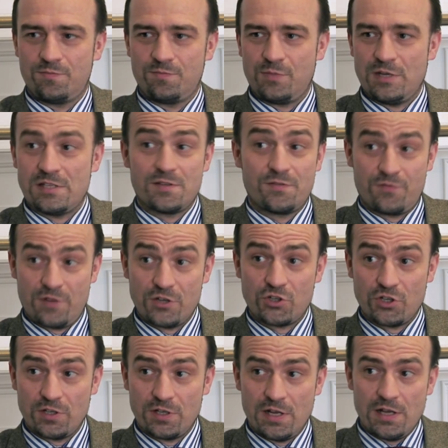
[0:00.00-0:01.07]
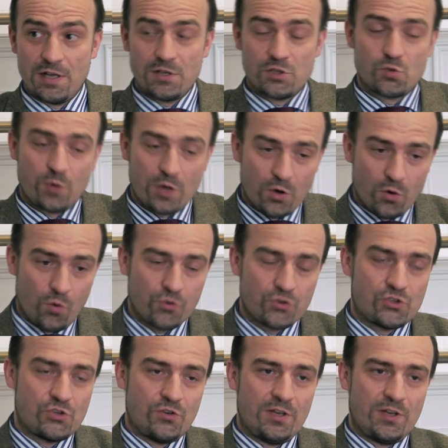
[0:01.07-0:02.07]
be sufficient. Right. So we also